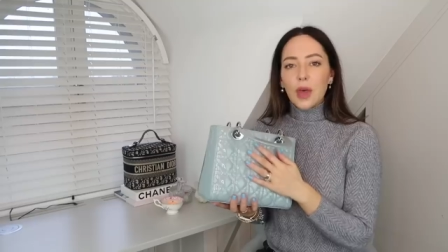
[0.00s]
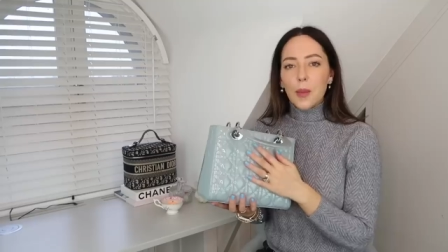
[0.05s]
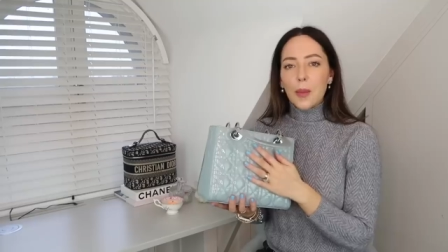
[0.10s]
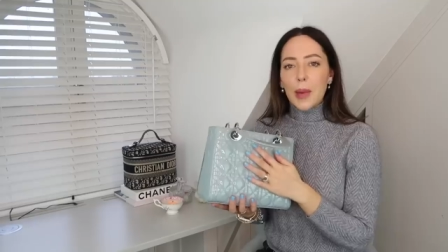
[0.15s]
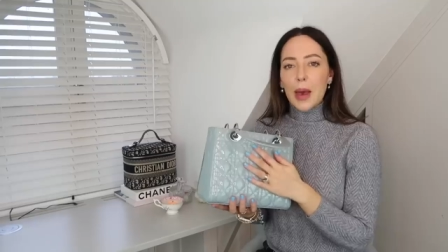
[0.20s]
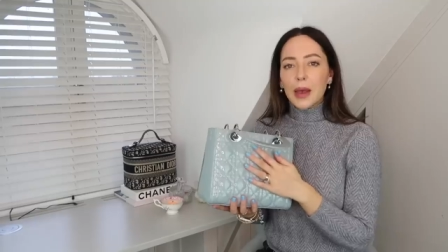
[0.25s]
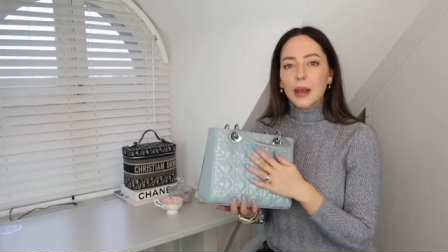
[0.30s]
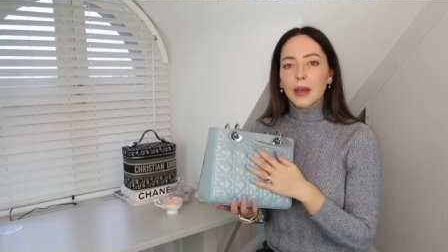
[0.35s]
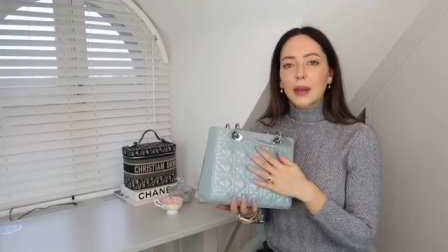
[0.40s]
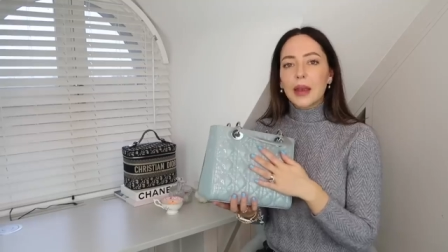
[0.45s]
that
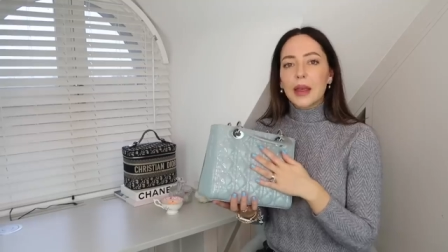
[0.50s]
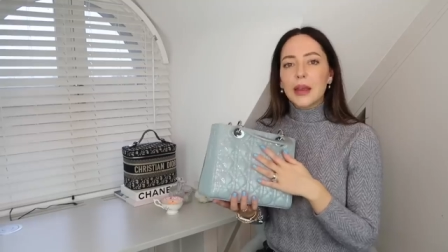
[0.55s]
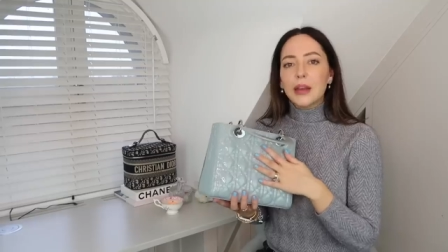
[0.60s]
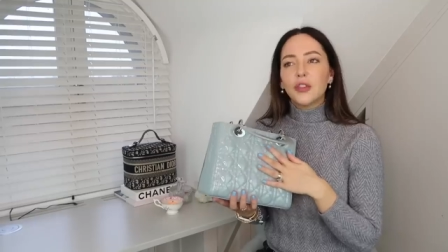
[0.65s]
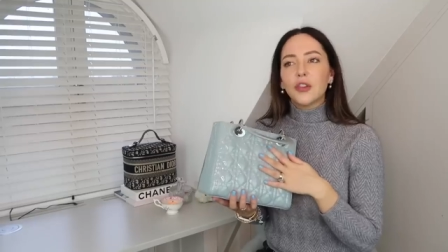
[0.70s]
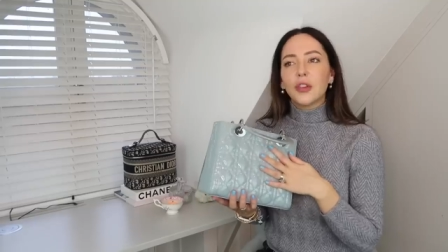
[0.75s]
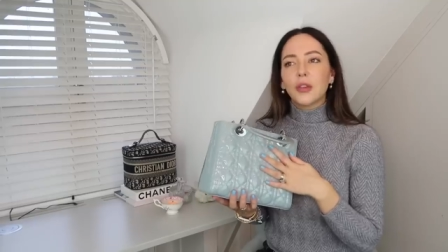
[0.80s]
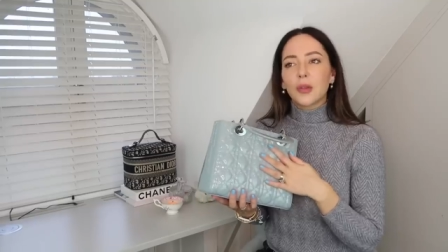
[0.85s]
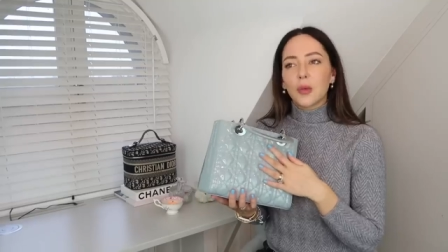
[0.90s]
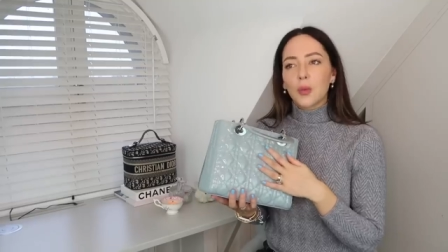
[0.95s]
bag in
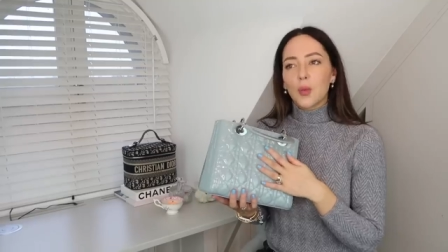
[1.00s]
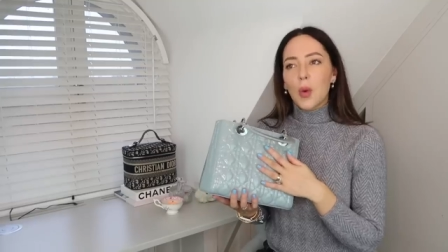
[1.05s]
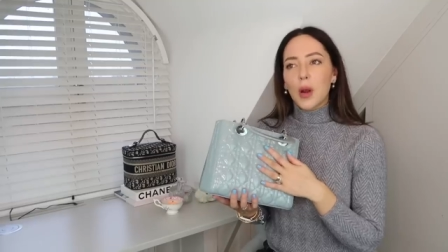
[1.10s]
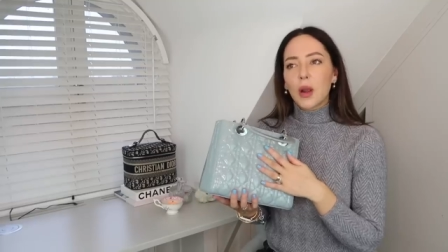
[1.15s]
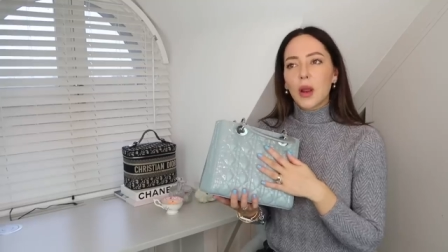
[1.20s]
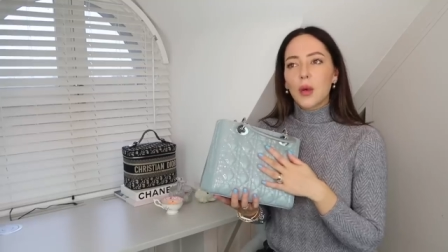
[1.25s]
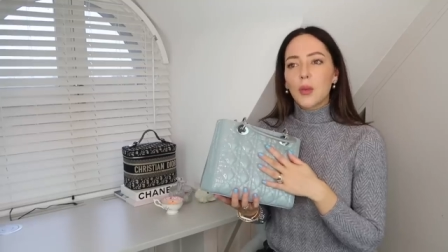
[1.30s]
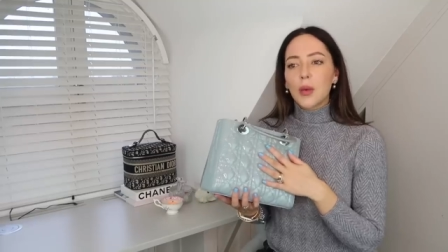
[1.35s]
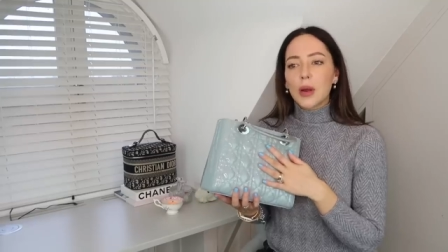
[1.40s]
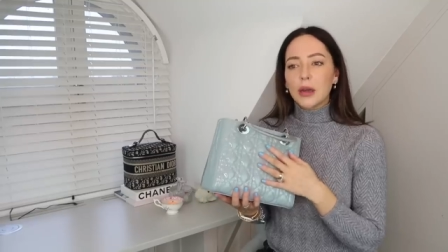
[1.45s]
ages, and
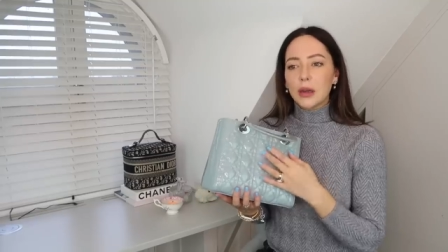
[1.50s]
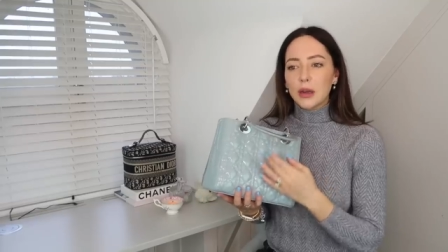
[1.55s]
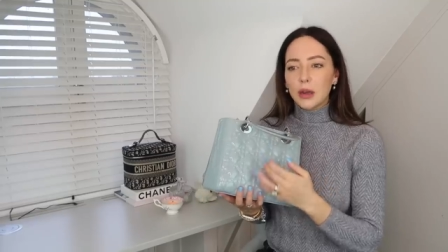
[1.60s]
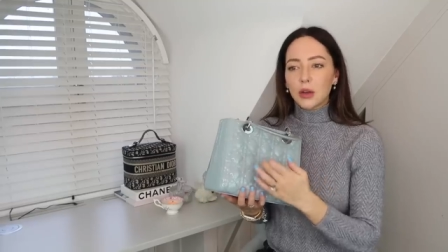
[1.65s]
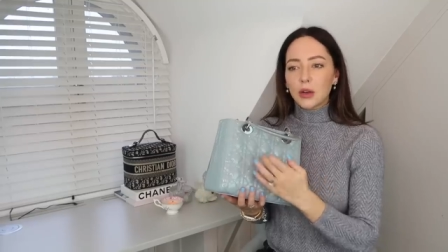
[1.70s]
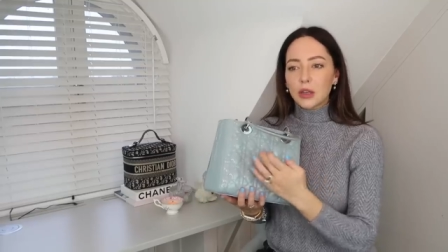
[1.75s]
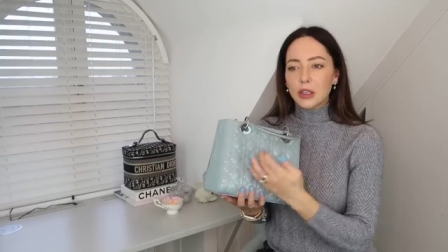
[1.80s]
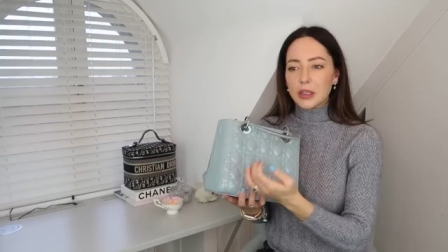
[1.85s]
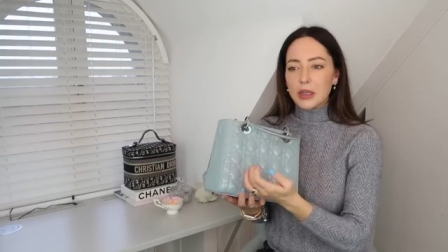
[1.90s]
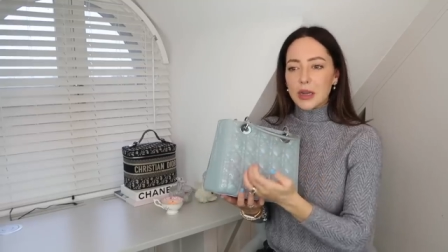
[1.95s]
when I went and
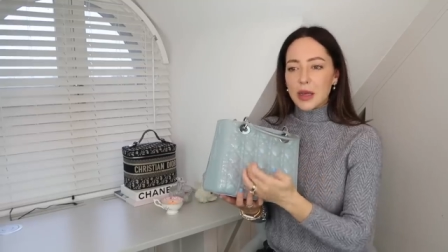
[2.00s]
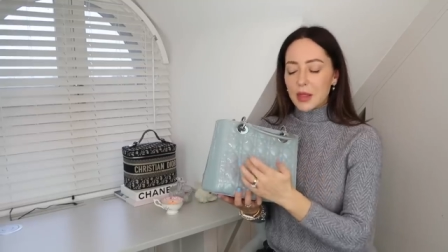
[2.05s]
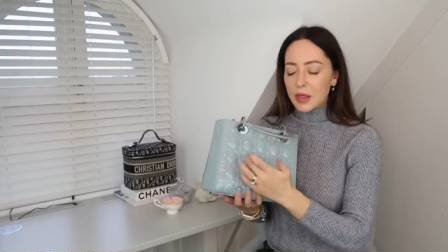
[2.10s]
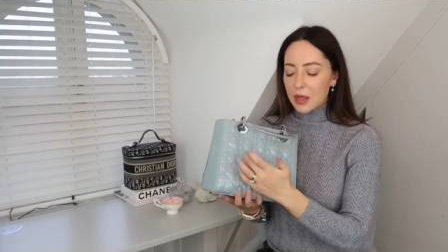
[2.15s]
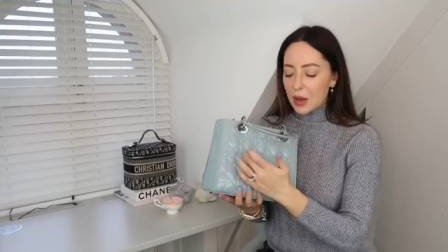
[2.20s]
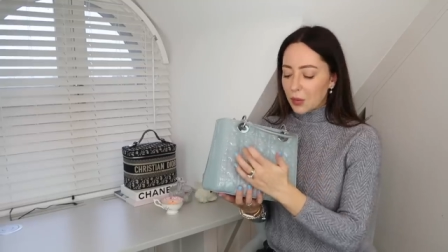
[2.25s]
looked at it,